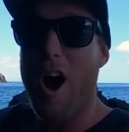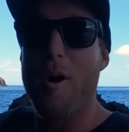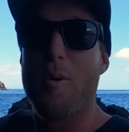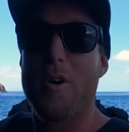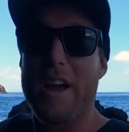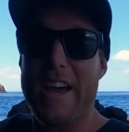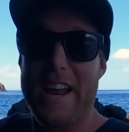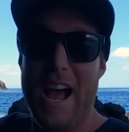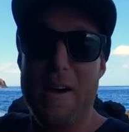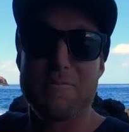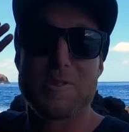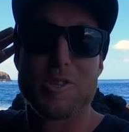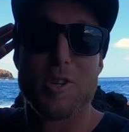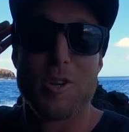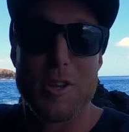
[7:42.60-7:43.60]
I will get
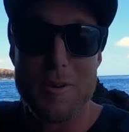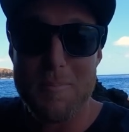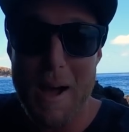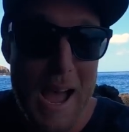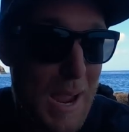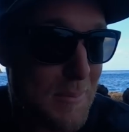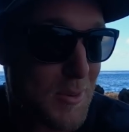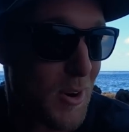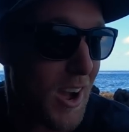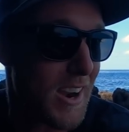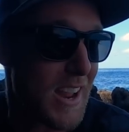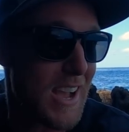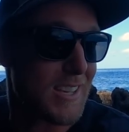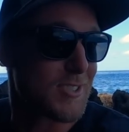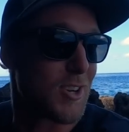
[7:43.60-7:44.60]
absolutely maimed
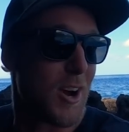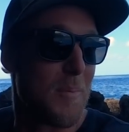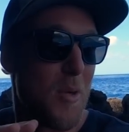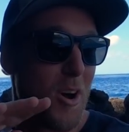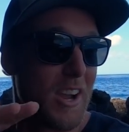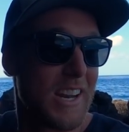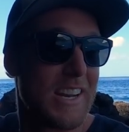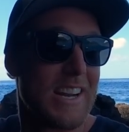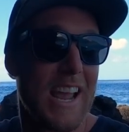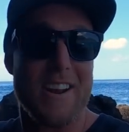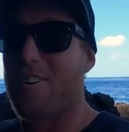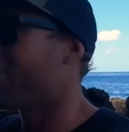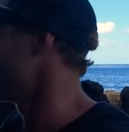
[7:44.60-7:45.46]
right now, so I'm not going to get